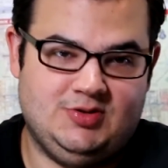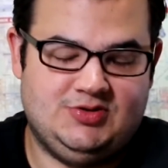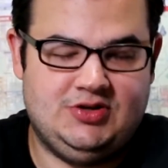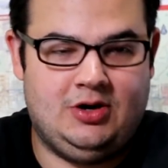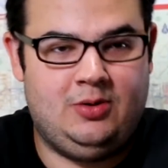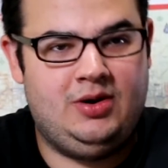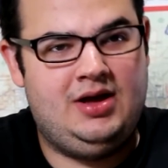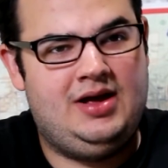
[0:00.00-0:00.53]

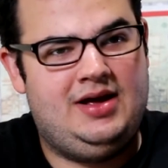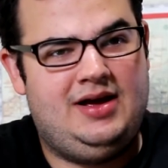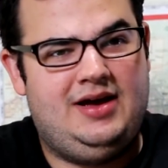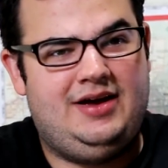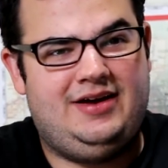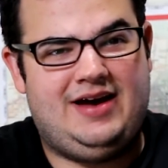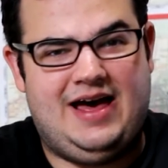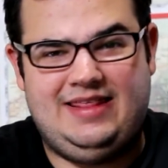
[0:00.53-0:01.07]
So
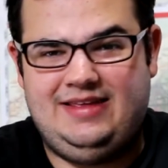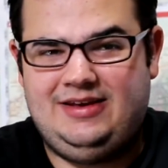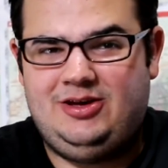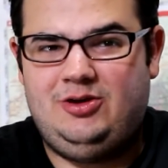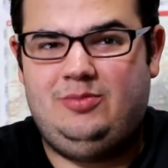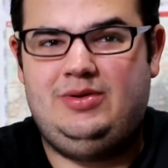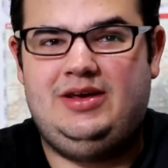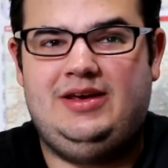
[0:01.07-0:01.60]
I think
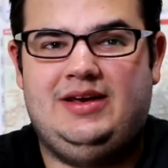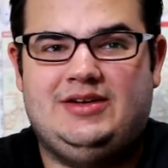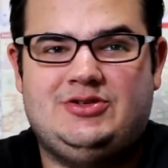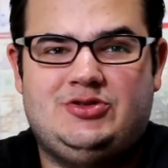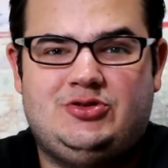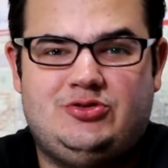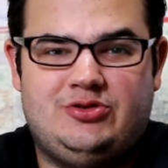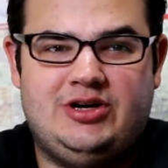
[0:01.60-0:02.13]
you'd be
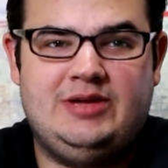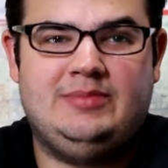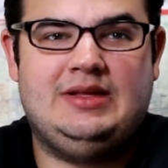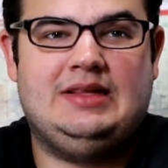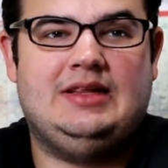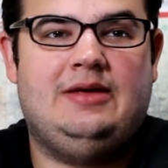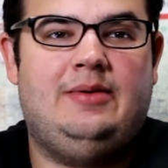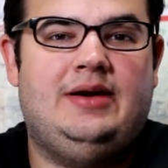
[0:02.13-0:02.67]

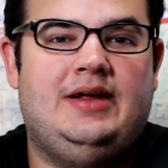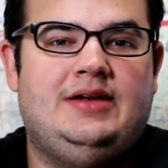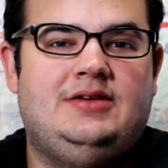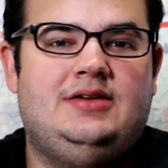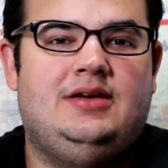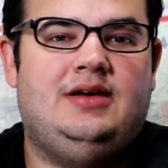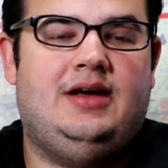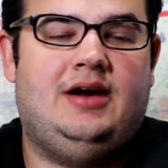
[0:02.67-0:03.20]
extremely
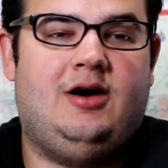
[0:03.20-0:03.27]
limited and